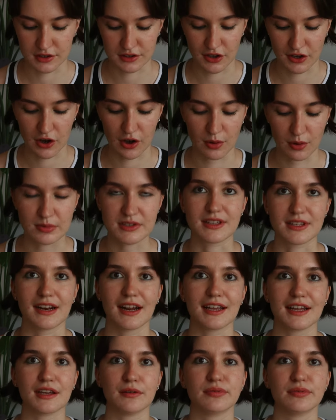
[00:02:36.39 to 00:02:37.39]
tops that
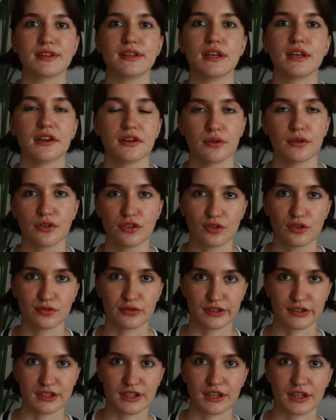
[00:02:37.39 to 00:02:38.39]
I keep seeing all
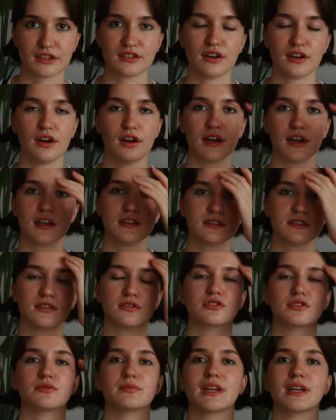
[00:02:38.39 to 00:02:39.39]
over TikTok and
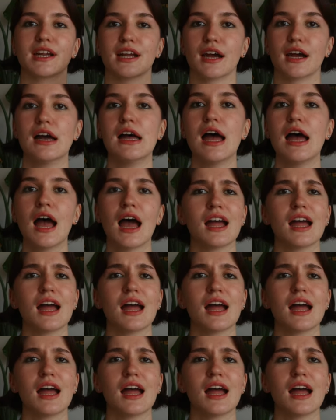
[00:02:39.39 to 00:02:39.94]
social media.